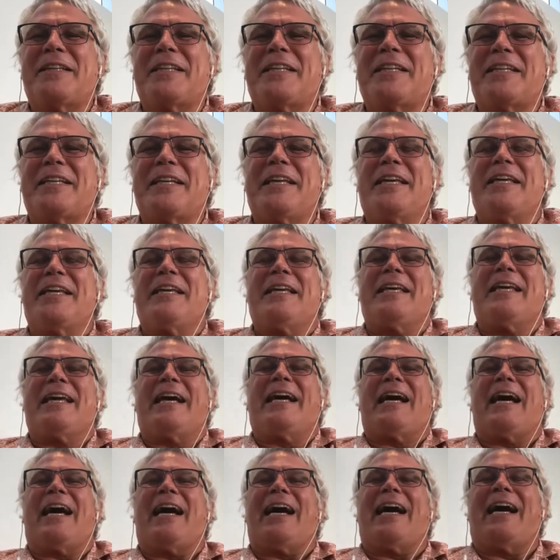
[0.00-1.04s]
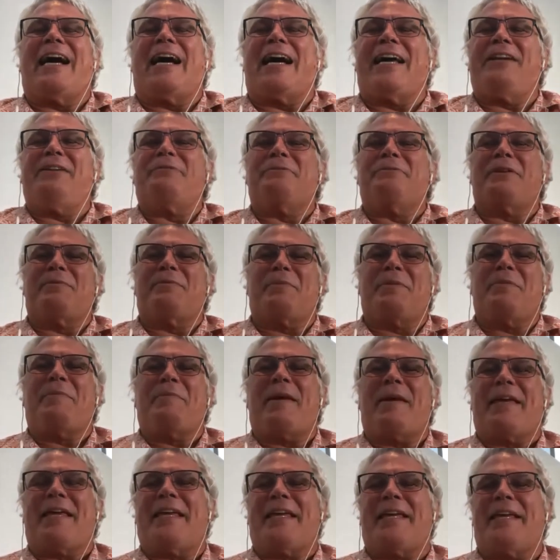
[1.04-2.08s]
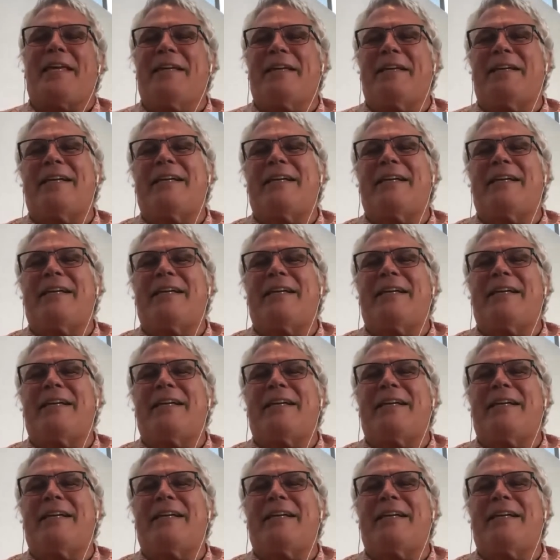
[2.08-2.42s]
That I don't want to be making,